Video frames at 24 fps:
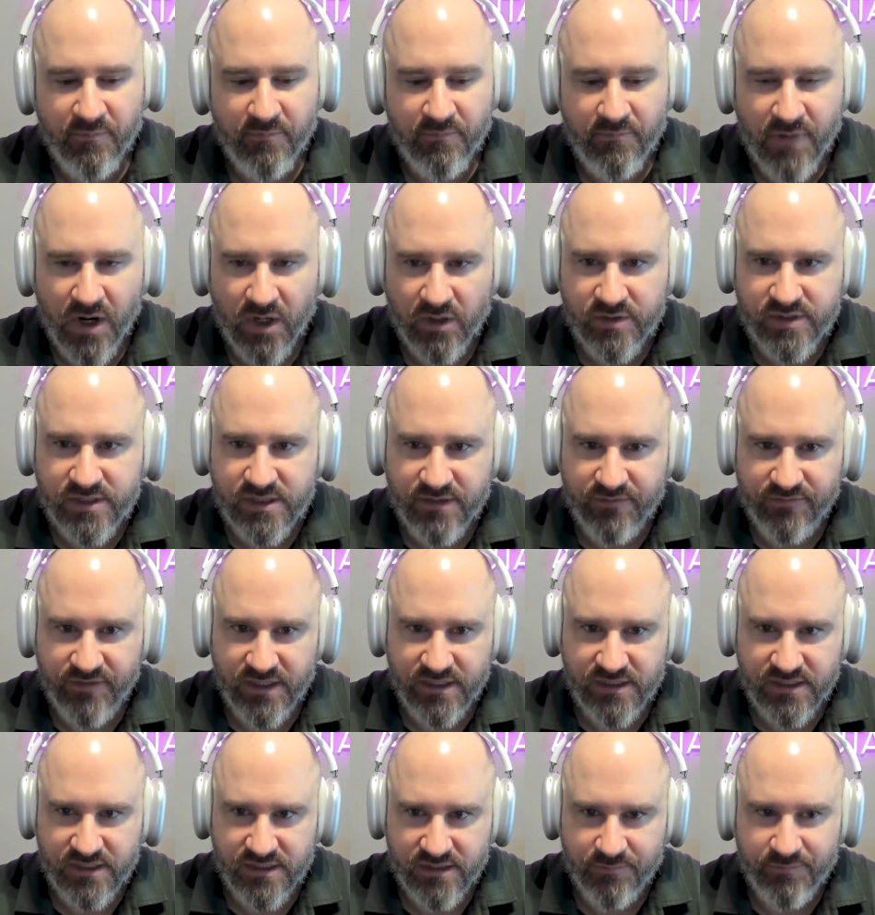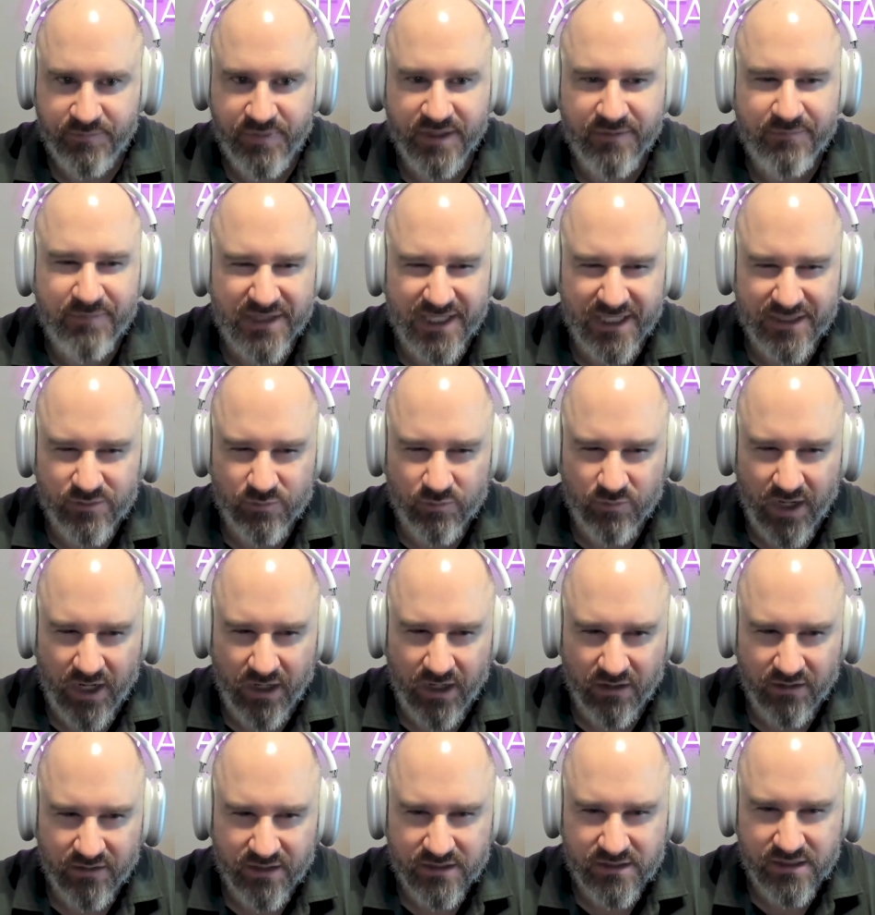Most of these, but that's
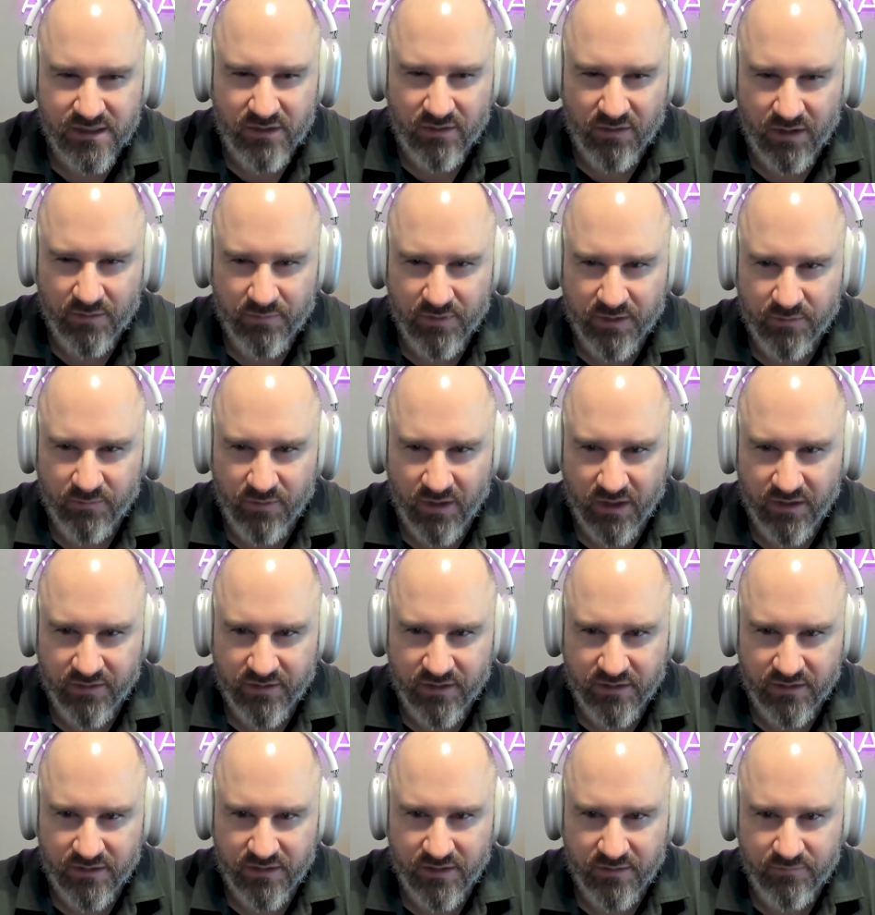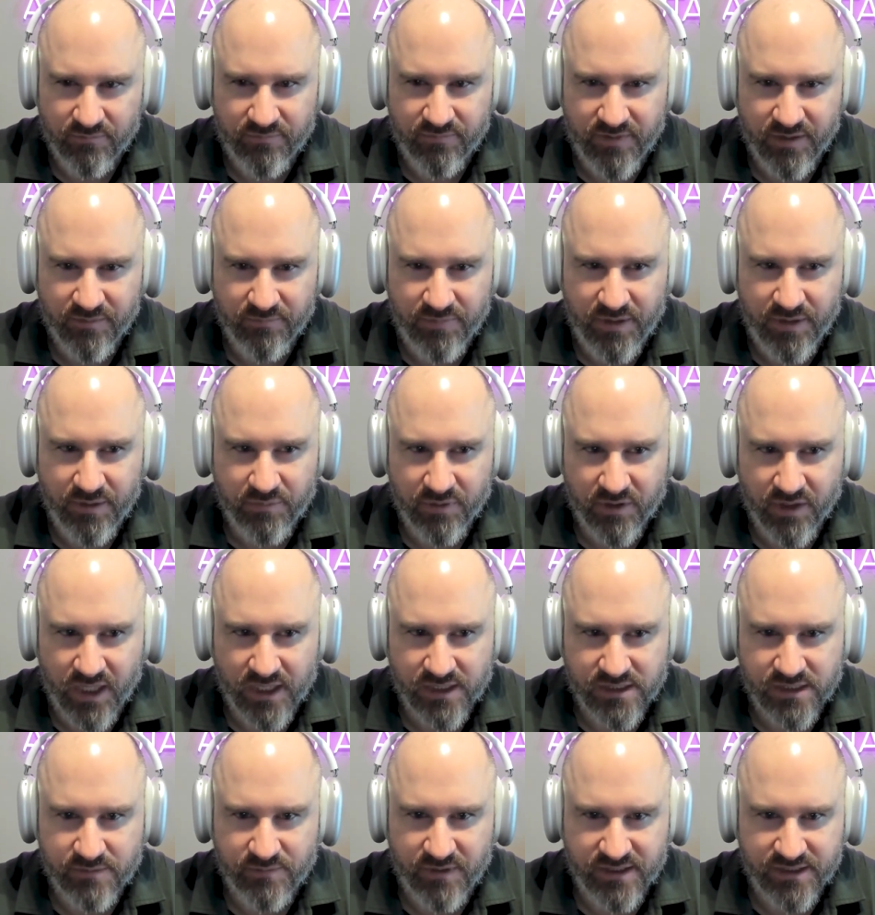rare. That's incredibly rare that people
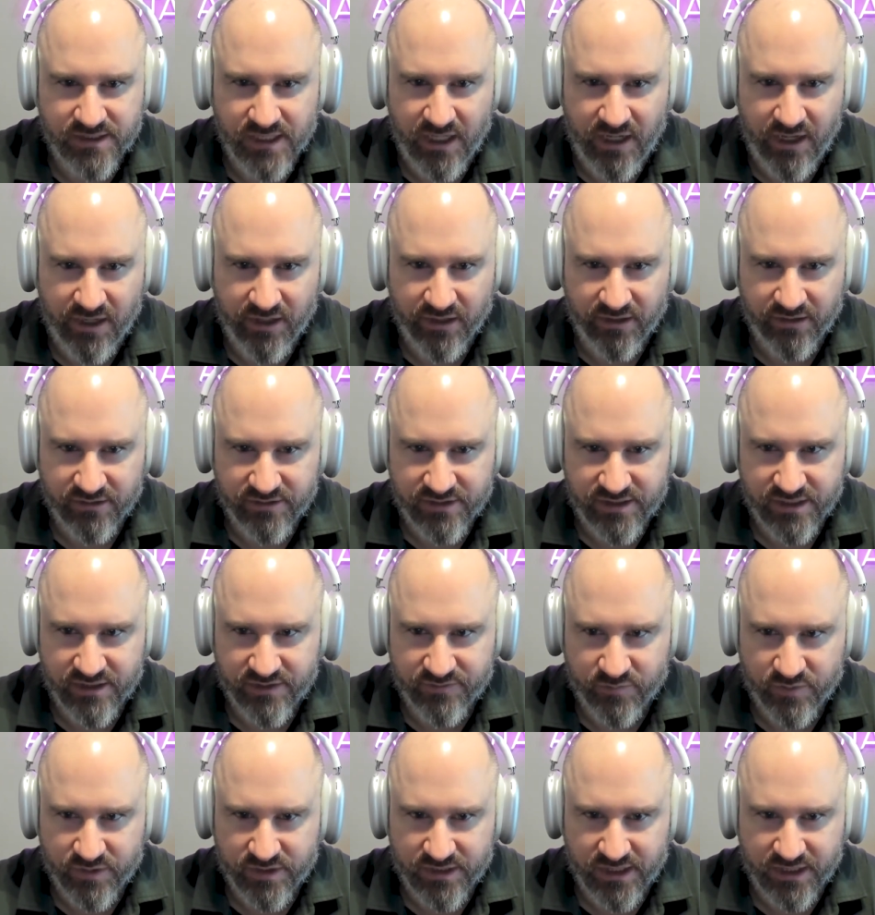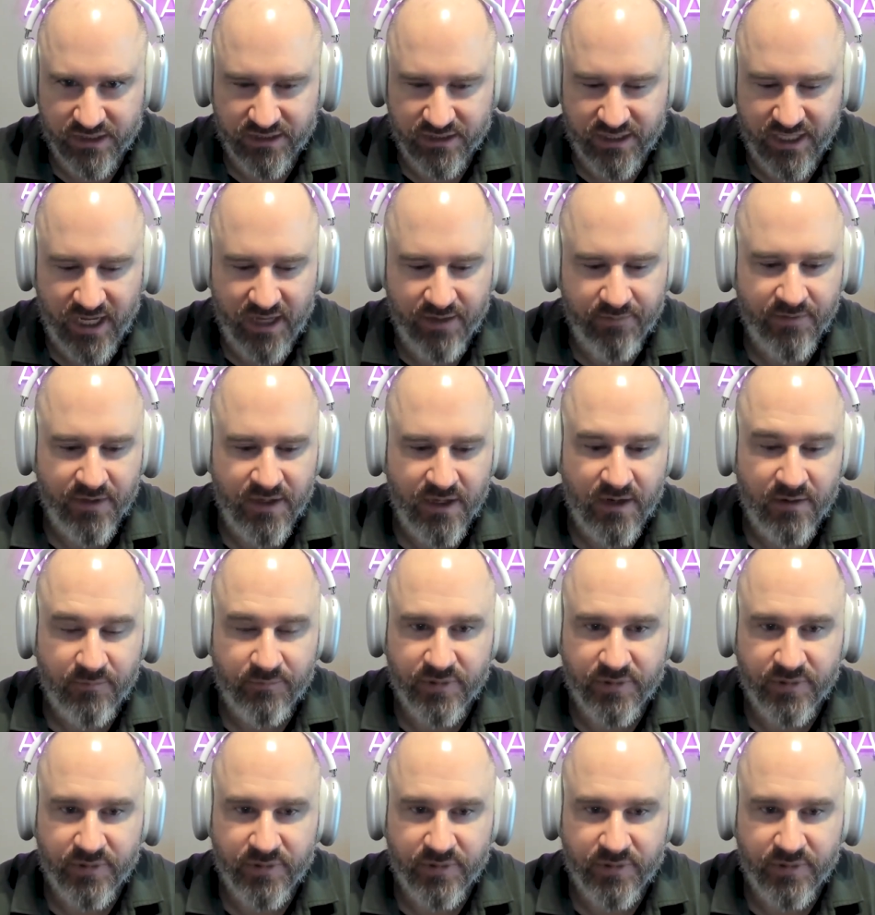customize the hell out of their Salesforce like that.